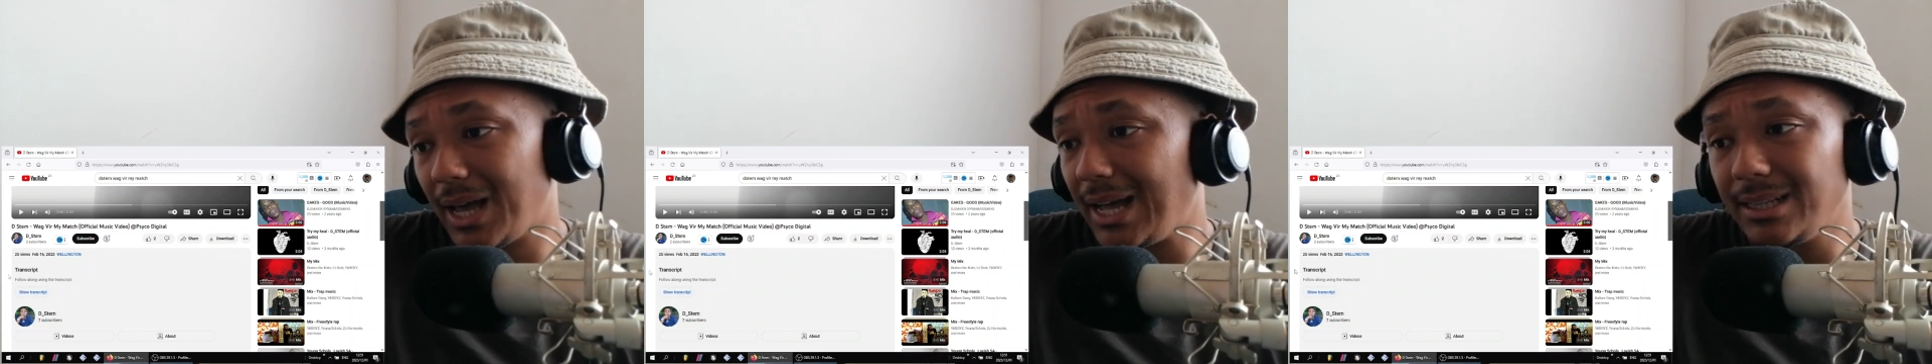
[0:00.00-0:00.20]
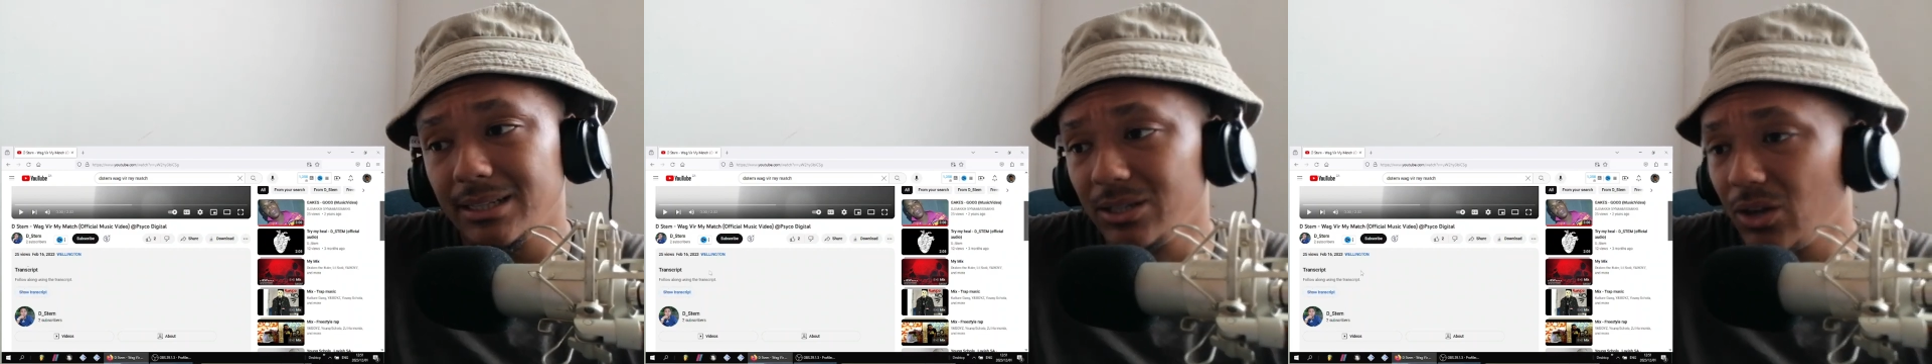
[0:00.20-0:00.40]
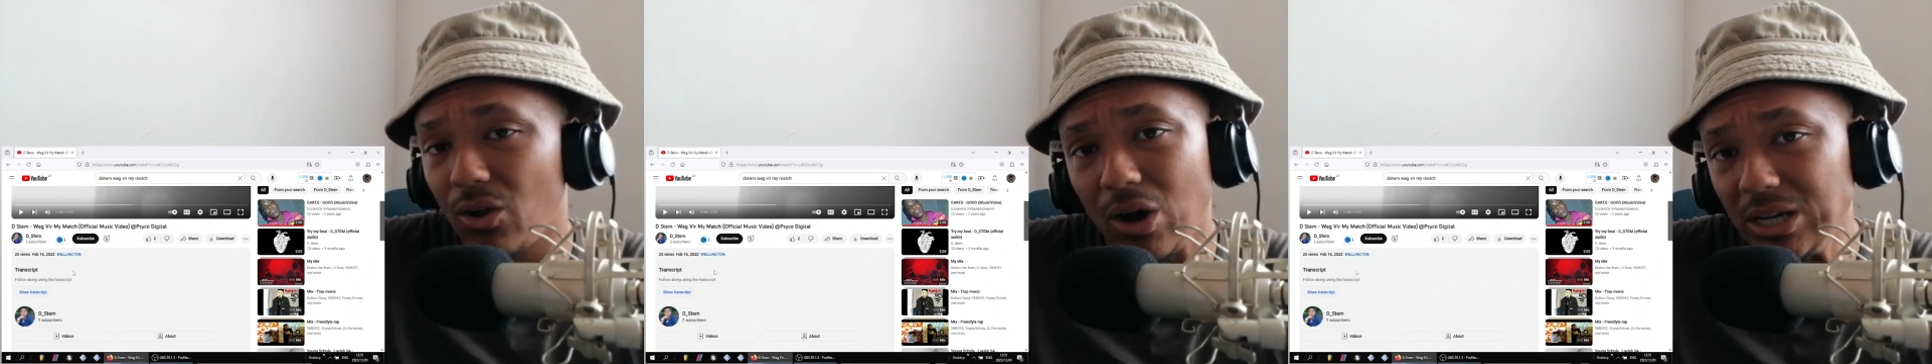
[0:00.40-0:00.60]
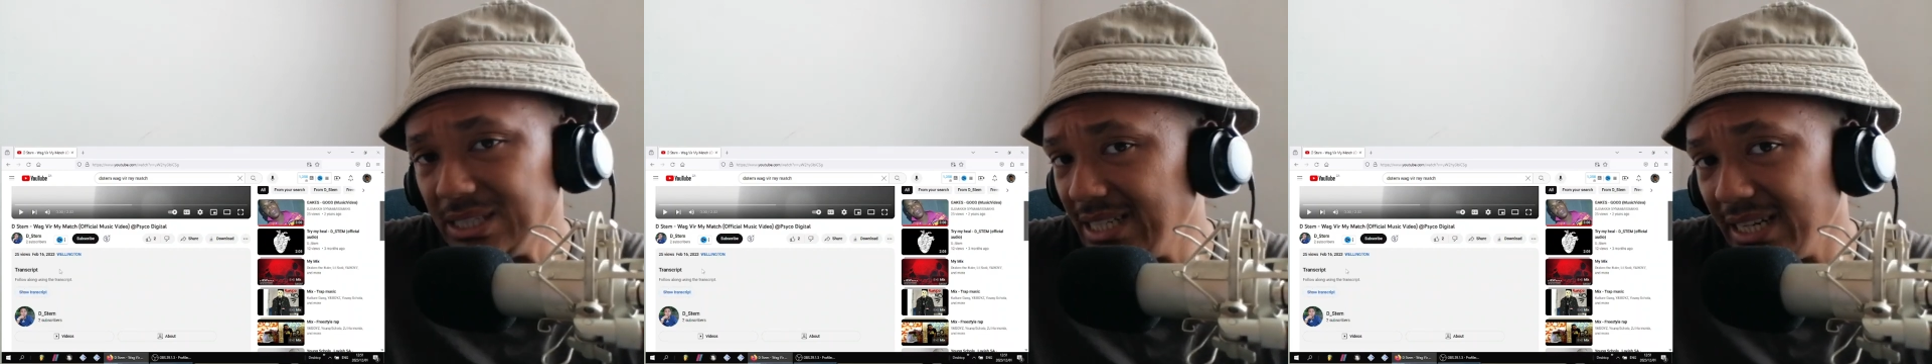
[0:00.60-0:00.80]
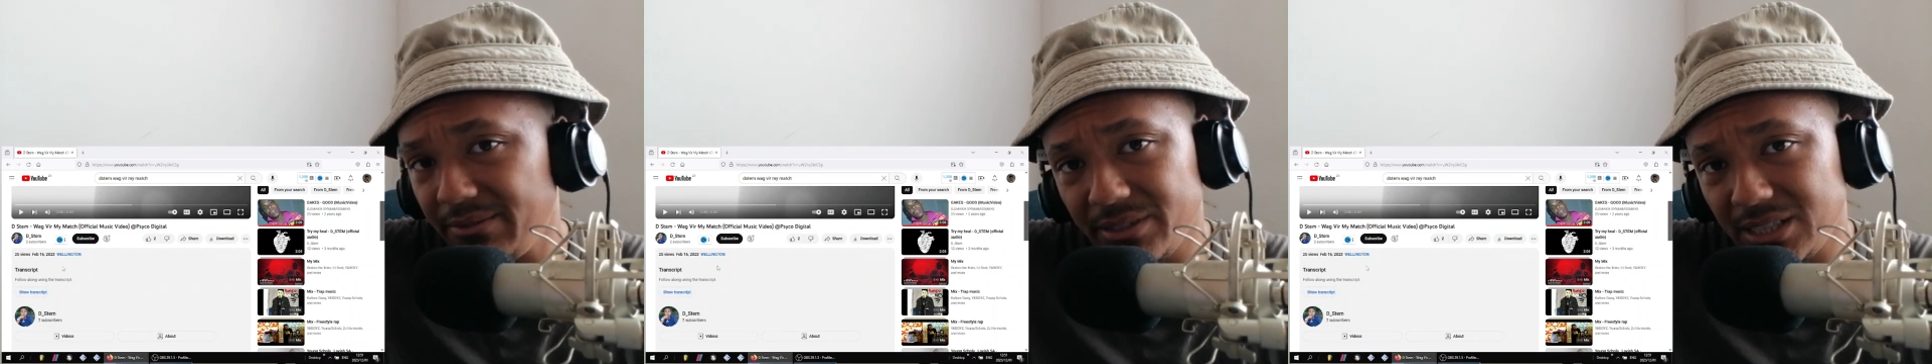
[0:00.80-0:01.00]
I didn't
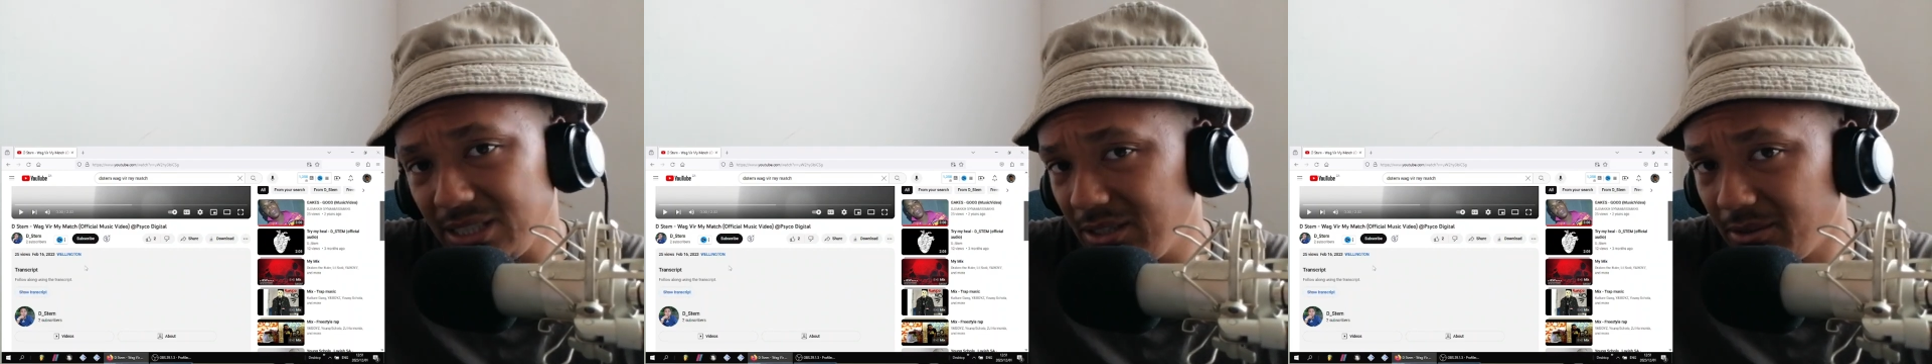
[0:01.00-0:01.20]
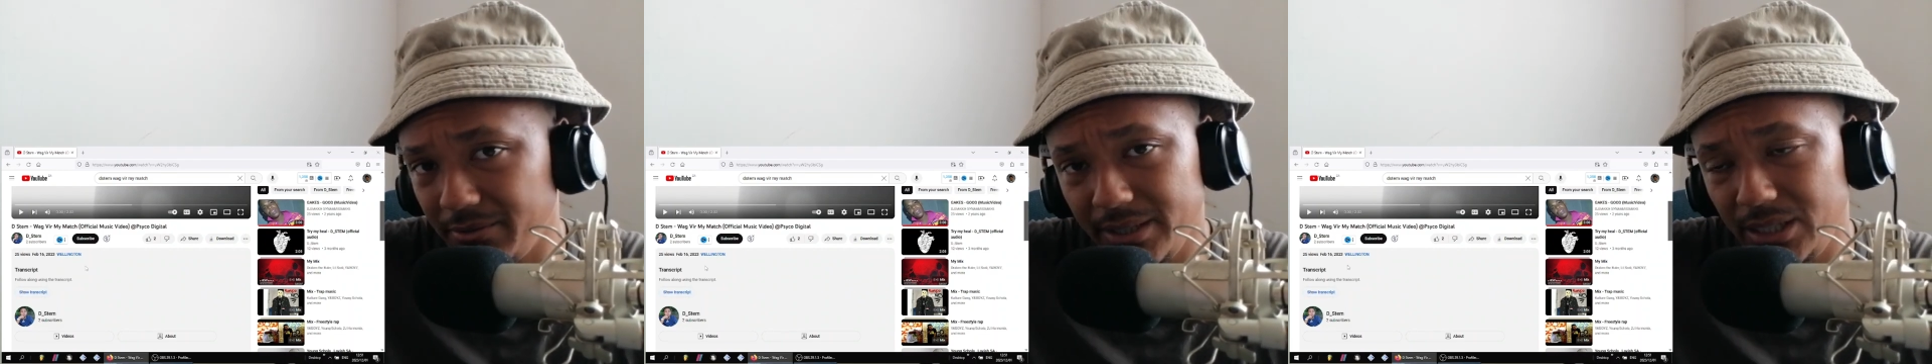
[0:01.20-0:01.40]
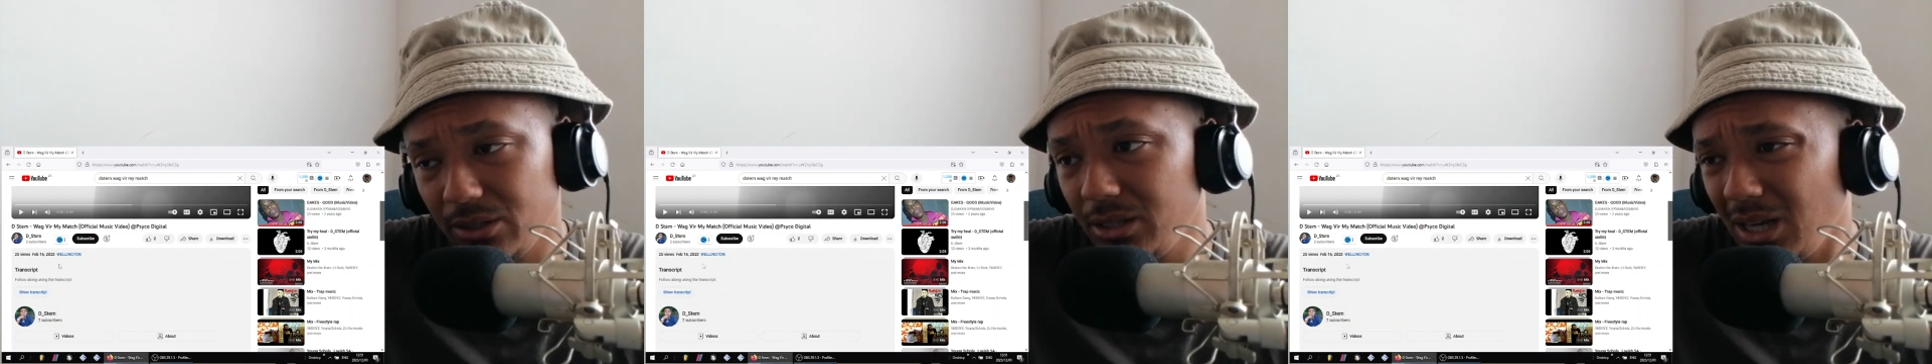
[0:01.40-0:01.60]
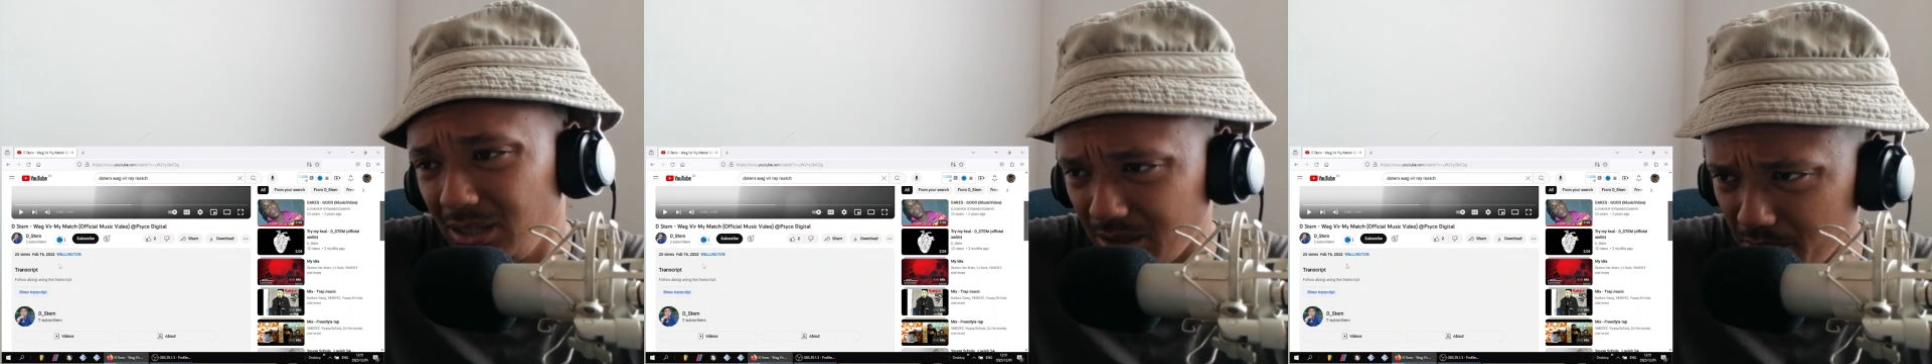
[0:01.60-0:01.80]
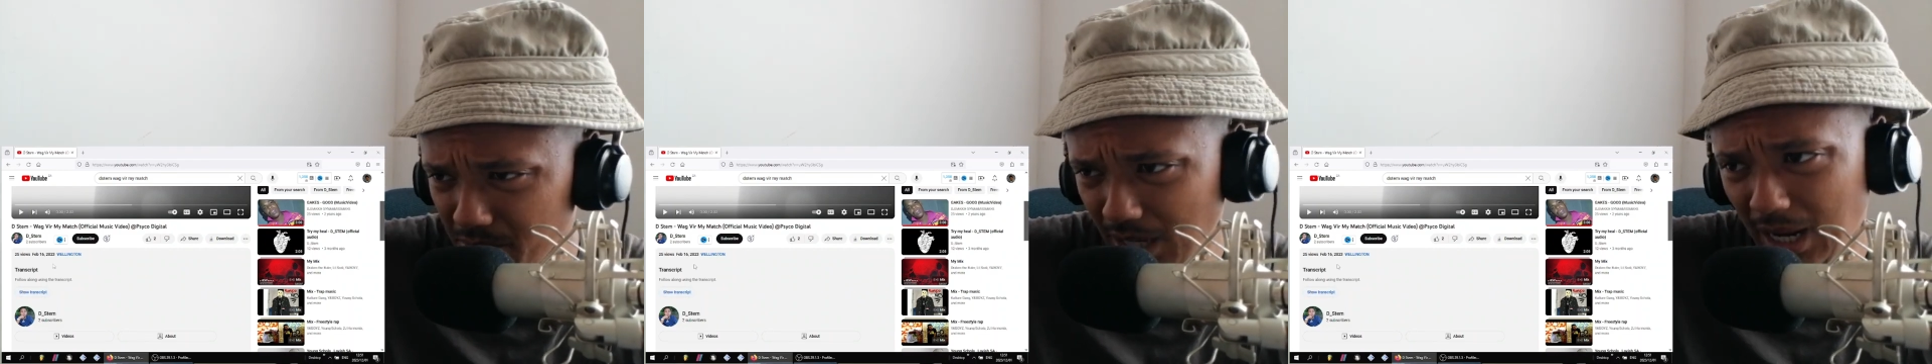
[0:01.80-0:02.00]
ask in every single video. Yeah,
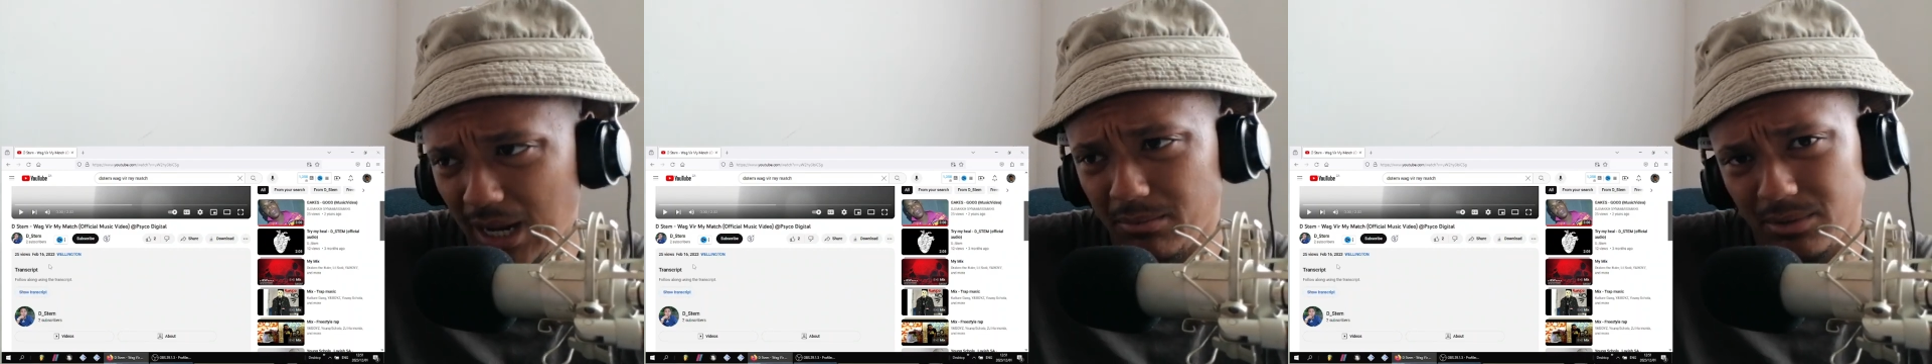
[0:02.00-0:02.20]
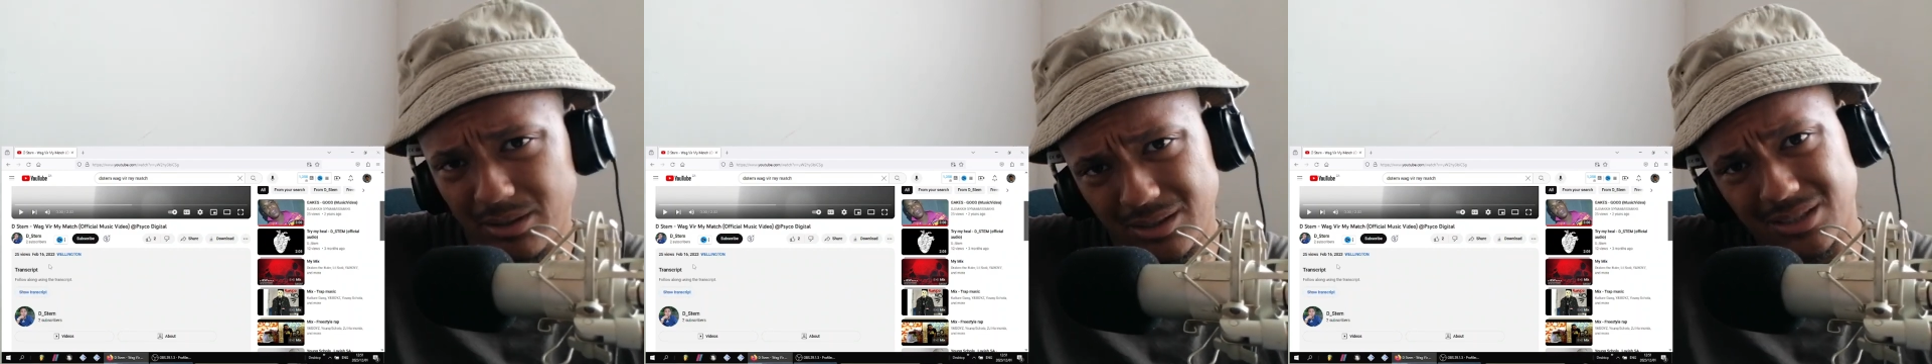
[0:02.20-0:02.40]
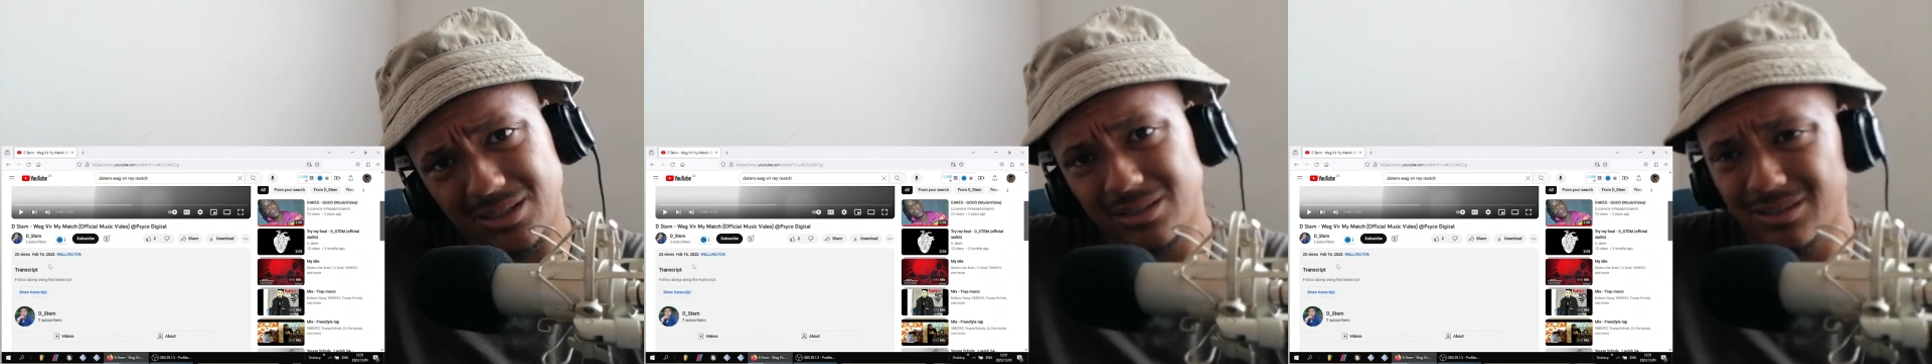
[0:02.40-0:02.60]
subscribe.